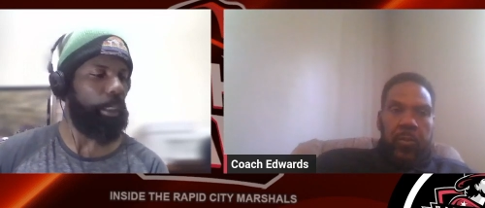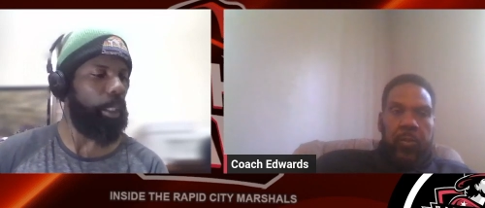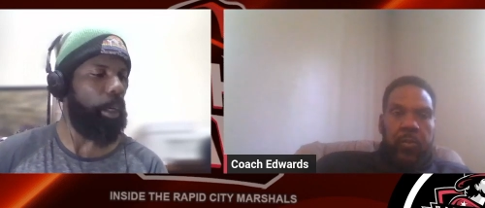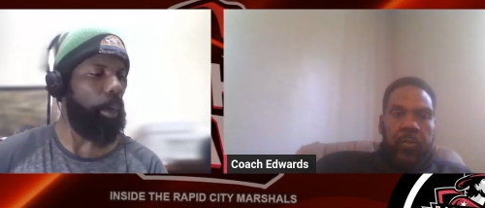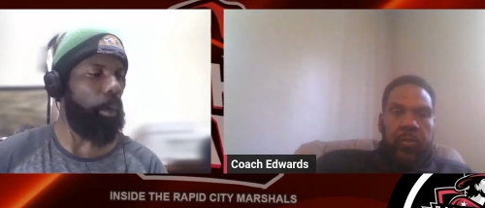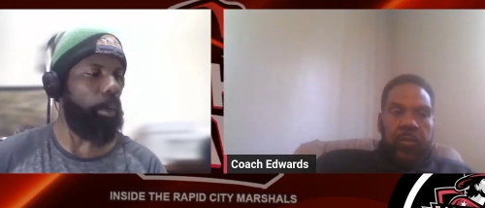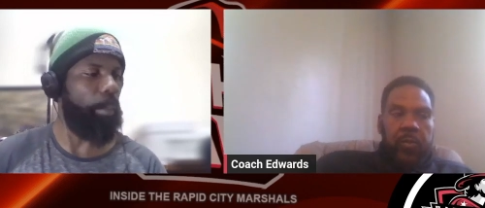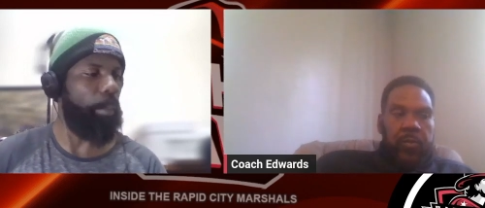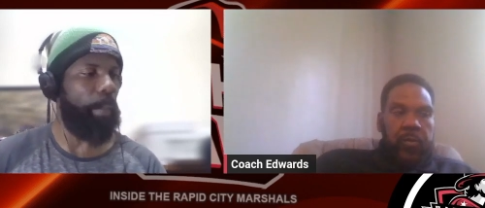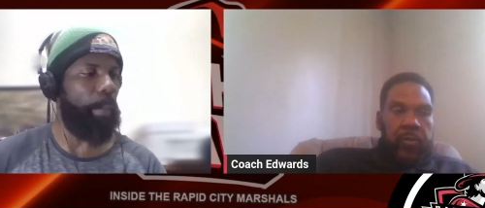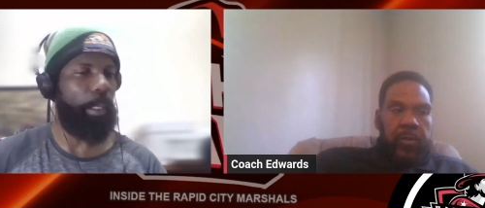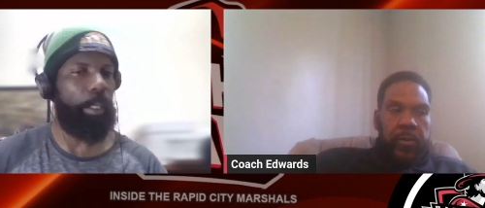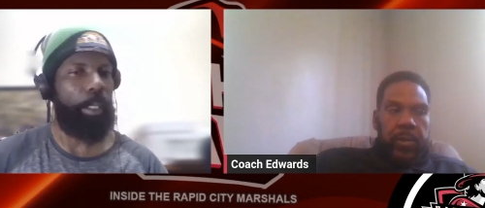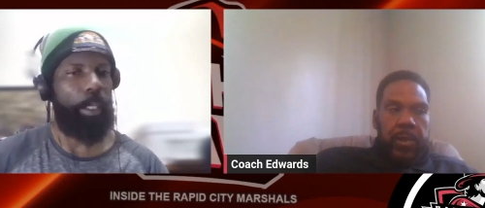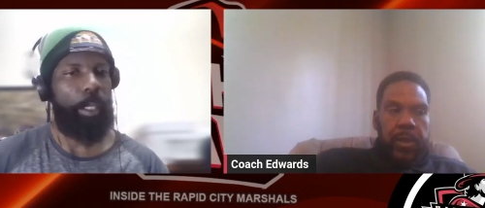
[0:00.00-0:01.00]
Speaker 1: go and
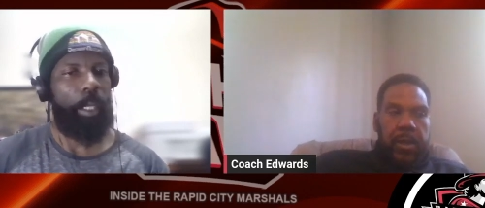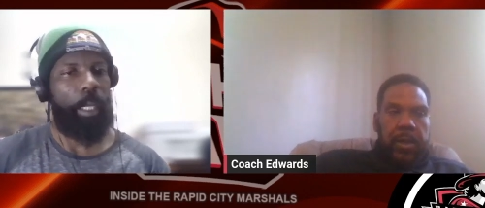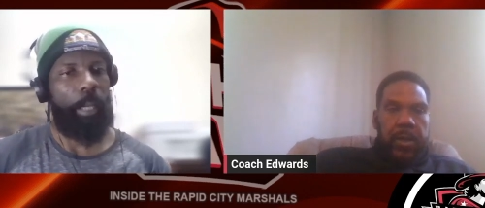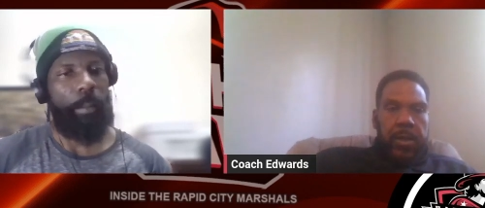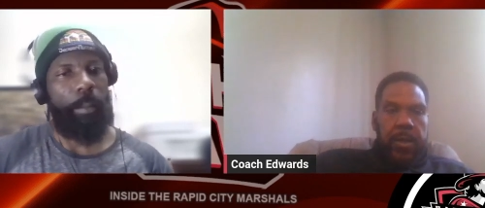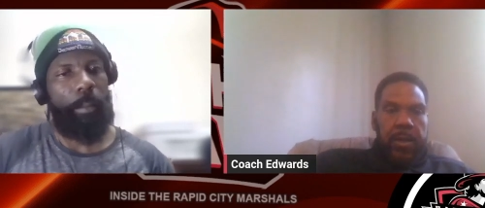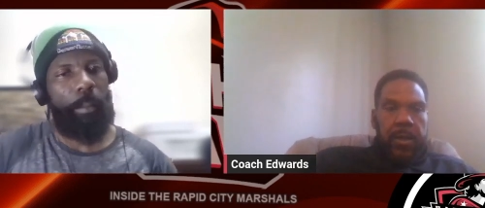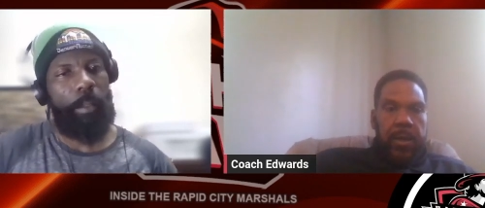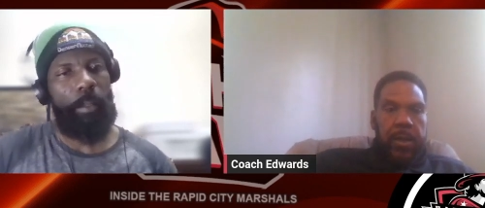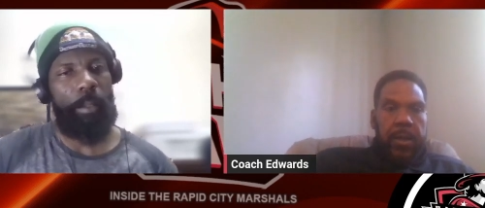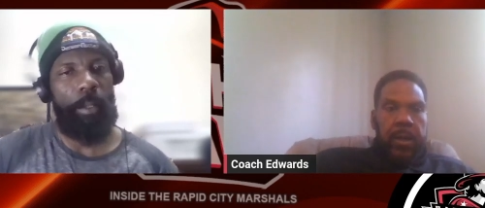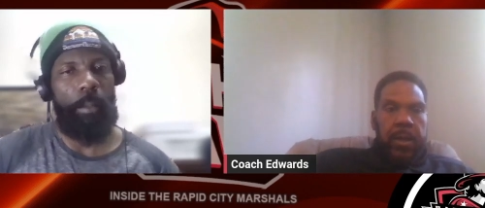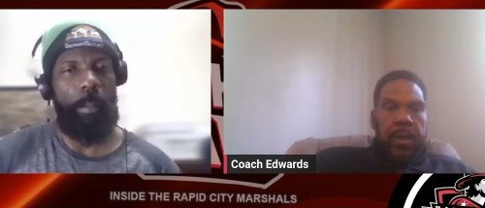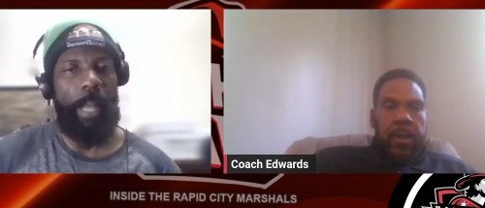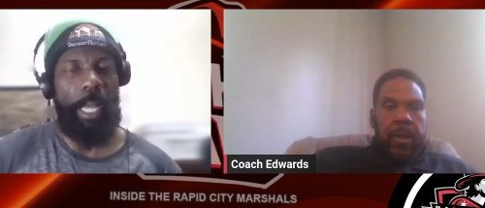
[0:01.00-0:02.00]
maybe. I mean, you
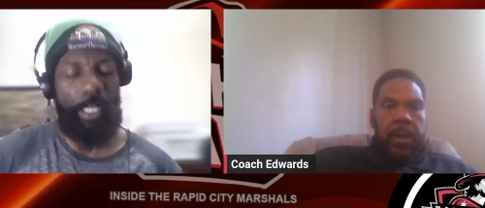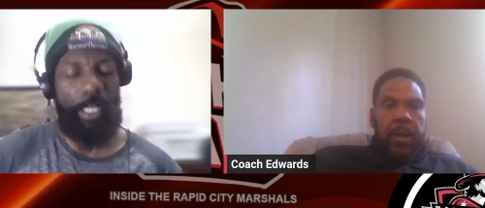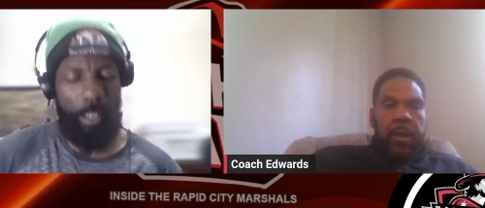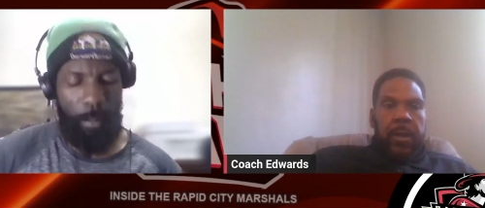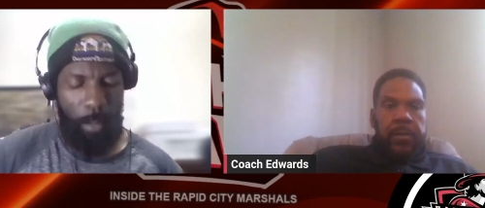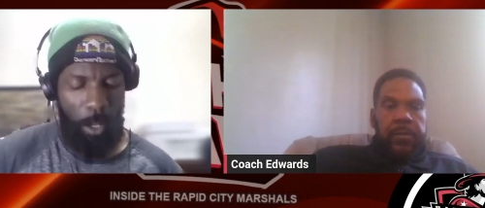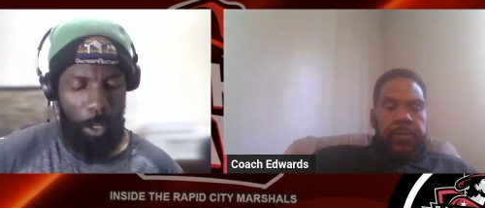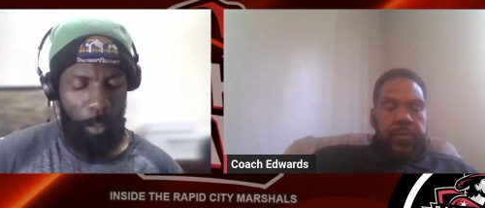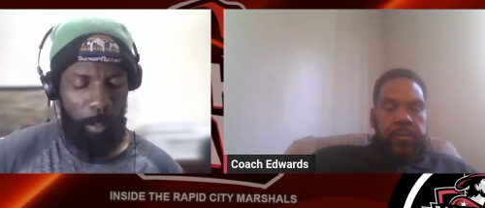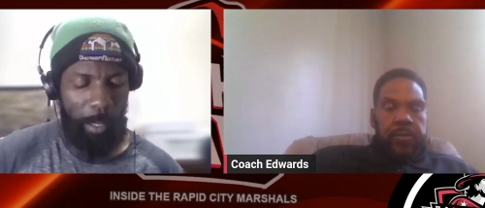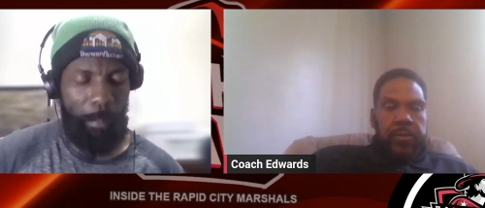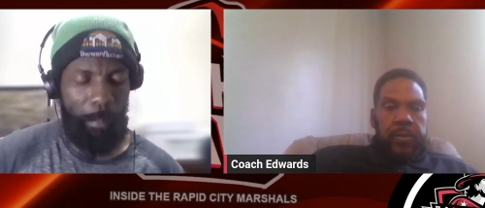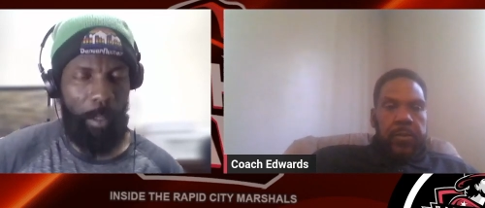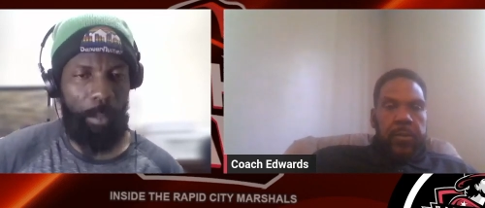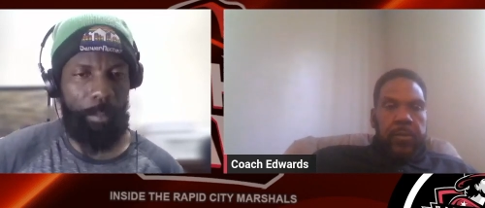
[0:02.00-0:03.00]
know, basketball, you
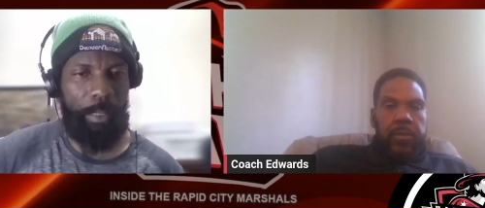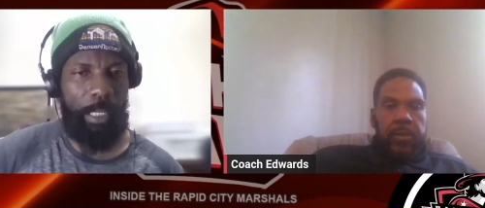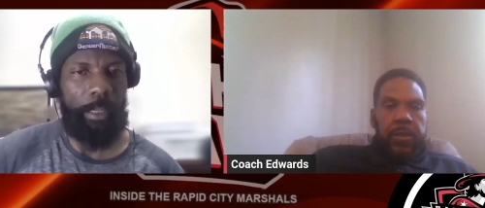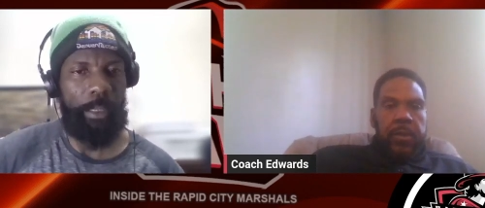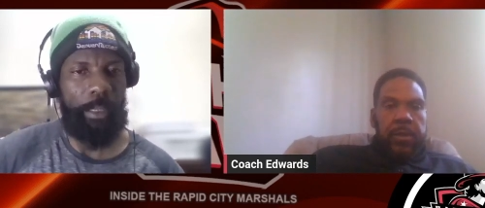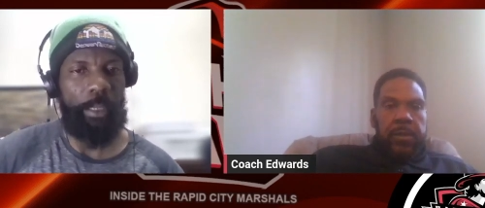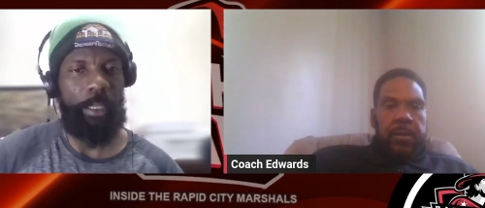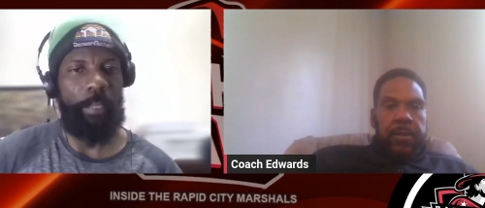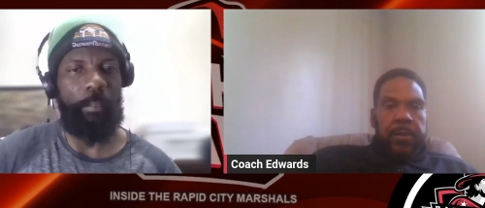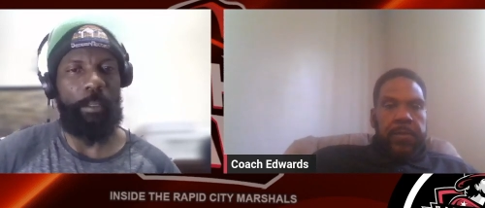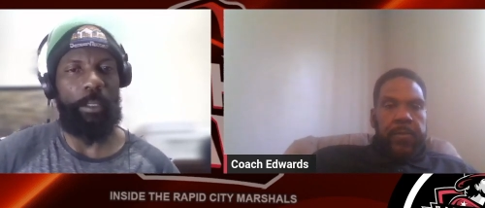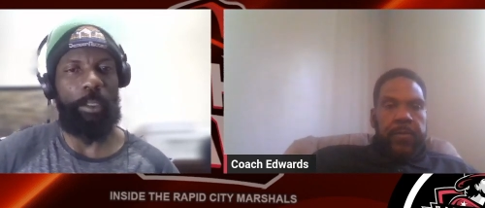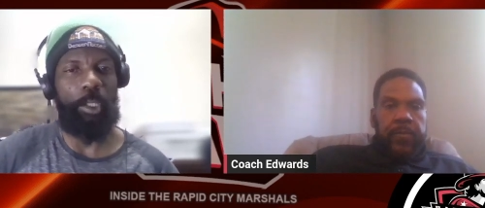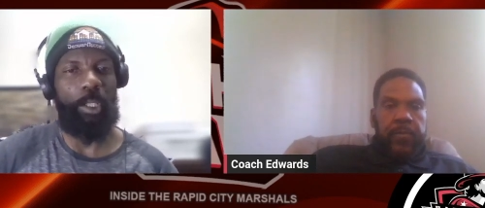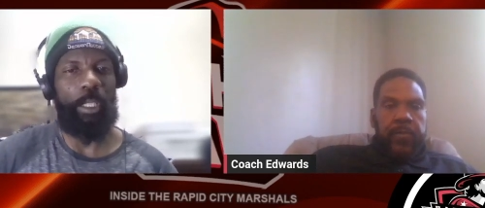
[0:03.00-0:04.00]
play both sides. It's a different
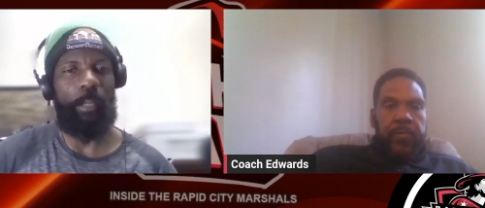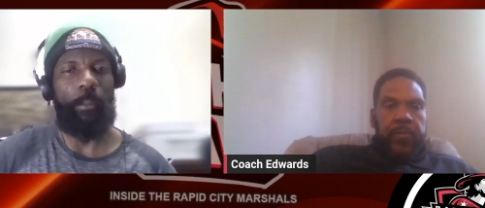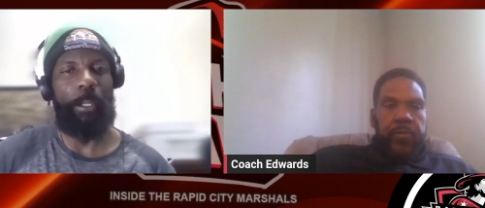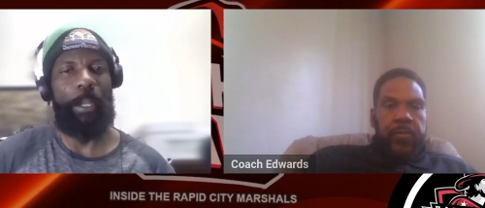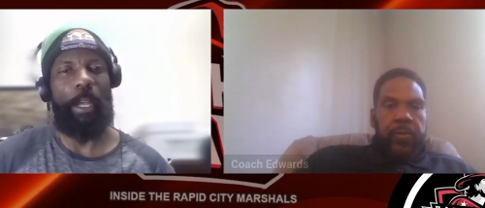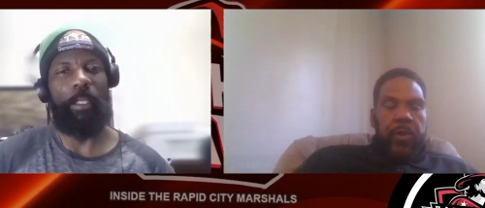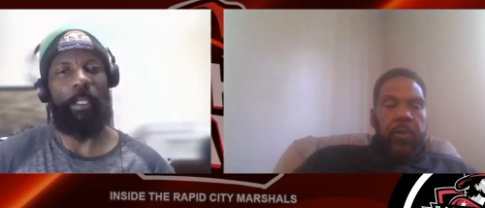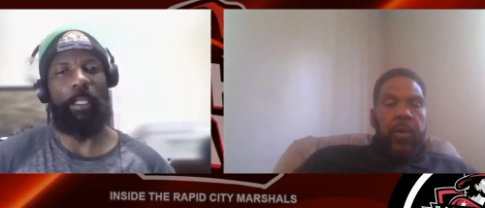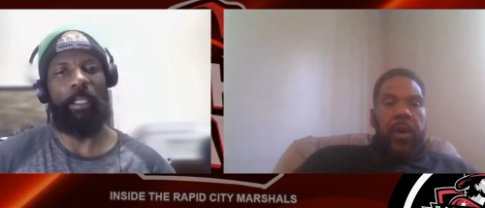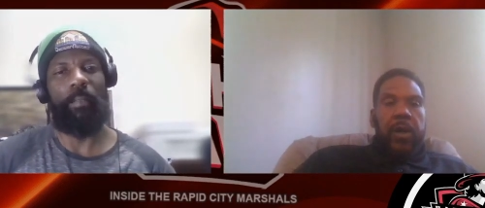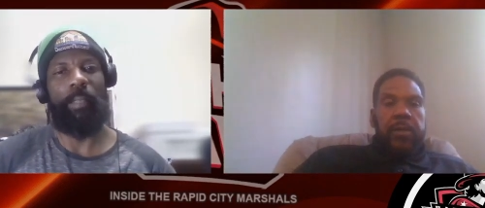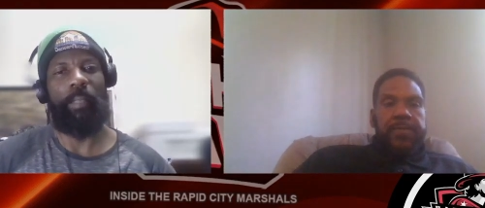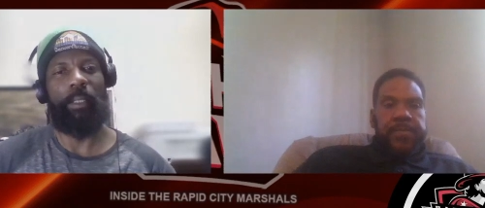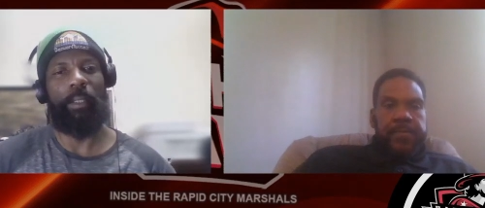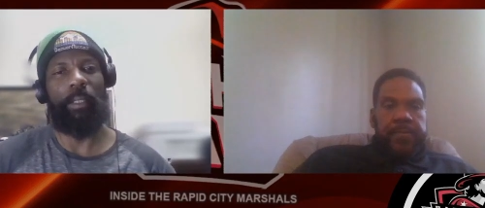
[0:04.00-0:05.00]
story. When you're out there right. as
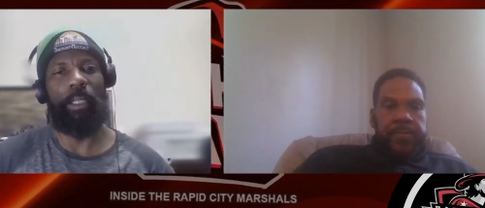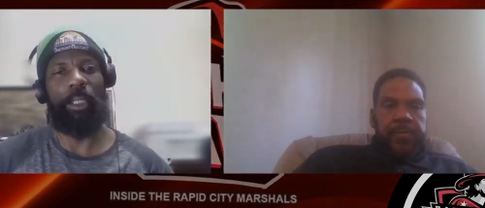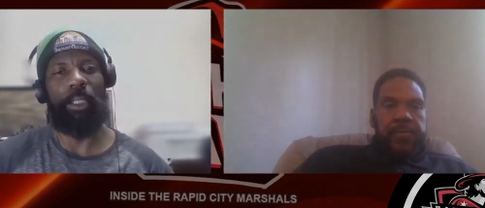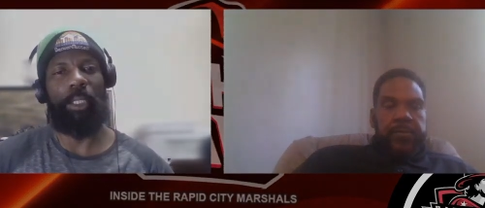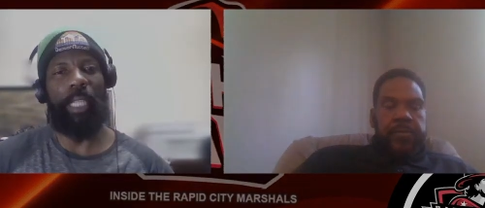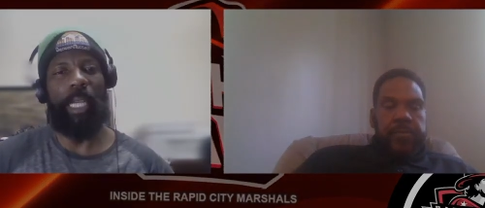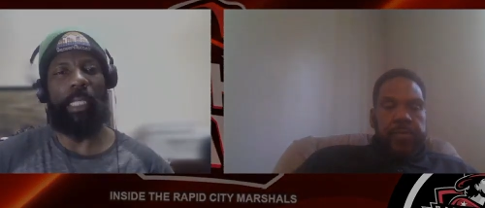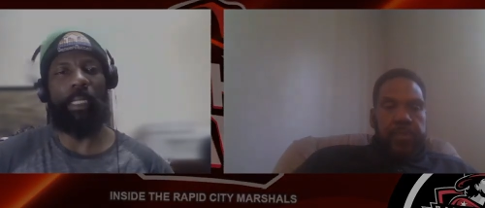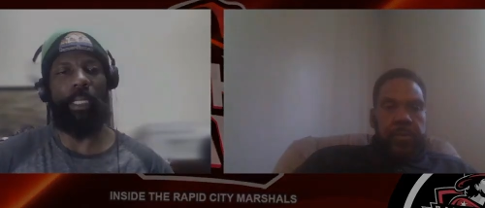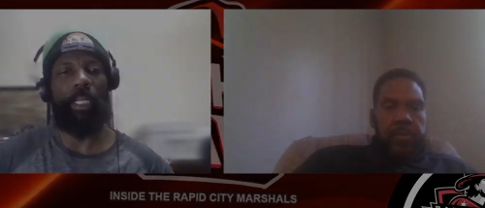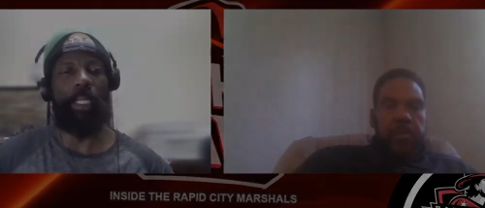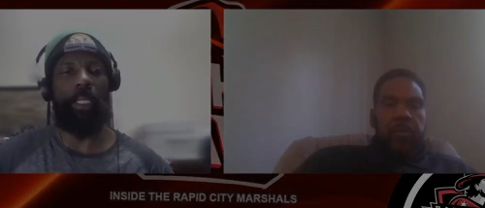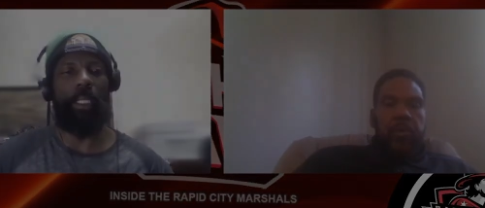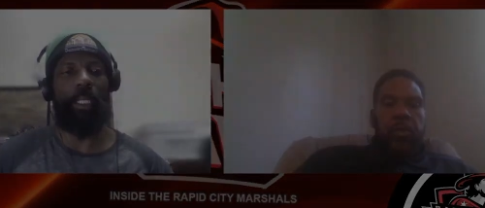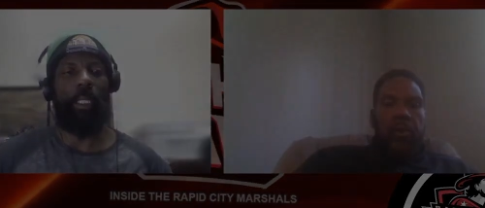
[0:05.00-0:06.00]
physical as you guys are,